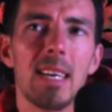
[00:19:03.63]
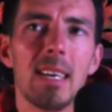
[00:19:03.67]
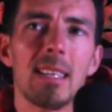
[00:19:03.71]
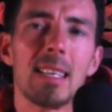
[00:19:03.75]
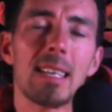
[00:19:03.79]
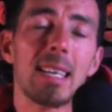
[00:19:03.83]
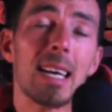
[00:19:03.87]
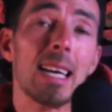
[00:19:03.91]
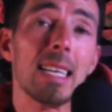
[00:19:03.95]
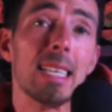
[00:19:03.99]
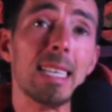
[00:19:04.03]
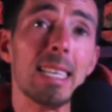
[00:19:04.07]
Like
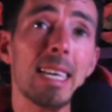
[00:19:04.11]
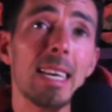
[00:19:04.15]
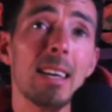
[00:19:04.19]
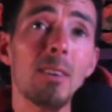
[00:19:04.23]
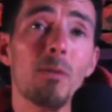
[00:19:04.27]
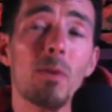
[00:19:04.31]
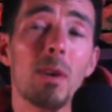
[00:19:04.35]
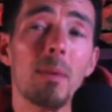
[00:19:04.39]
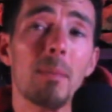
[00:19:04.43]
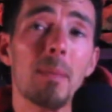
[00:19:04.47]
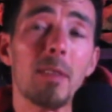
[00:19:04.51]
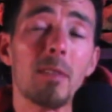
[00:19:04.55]
I get
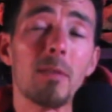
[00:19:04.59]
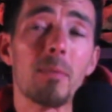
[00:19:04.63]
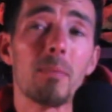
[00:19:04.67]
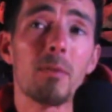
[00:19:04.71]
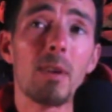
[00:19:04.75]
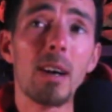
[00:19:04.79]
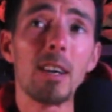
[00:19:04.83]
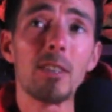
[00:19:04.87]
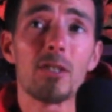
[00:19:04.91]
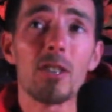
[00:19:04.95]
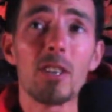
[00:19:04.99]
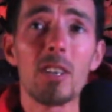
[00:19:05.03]
women's
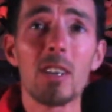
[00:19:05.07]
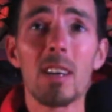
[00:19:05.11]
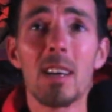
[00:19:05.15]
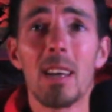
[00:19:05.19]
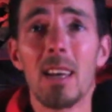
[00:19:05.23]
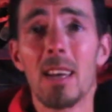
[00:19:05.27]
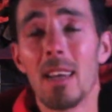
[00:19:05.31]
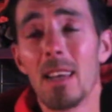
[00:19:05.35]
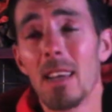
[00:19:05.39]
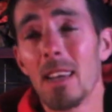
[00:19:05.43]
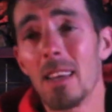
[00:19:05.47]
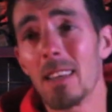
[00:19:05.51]
pressure.
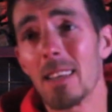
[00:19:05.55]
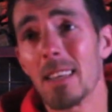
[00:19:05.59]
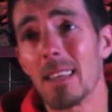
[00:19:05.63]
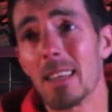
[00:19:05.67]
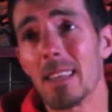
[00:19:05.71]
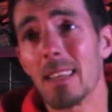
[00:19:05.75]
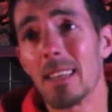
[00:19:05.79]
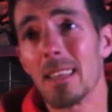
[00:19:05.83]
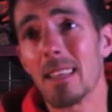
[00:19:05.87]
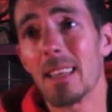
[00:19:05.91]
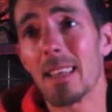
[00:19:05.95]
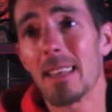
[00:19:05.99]

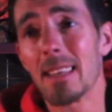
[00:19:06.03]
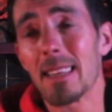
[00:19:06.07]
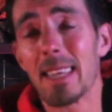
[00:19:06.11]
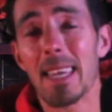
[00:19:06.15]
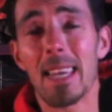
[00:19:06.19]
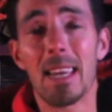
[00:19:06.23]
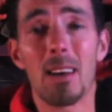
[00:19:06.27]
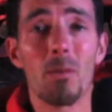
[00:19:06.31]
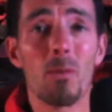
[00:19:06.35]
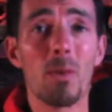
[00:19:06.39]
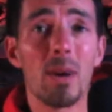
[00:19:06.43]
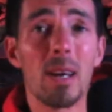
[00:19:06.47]
They
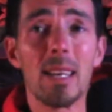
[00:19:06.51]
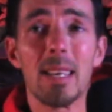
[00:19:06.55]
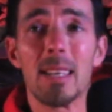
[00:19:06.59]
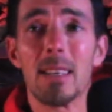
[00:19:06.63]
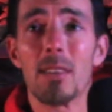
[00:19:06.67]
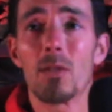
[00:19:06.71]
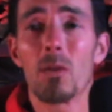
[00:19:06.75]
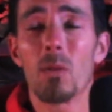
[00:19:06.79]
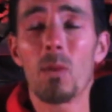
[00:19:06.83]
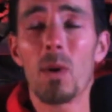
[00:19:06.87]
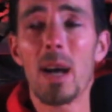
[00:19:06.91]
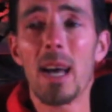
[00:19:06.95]
can't win
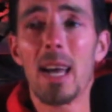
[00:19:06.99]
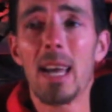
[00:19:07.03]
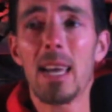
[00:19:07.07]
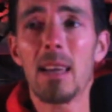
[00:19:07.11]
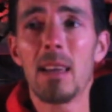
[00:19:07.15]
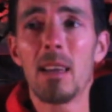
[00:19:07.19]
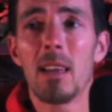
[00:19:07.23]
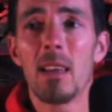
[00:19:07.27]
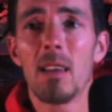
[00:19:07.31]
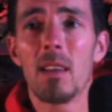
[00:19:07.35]
either way.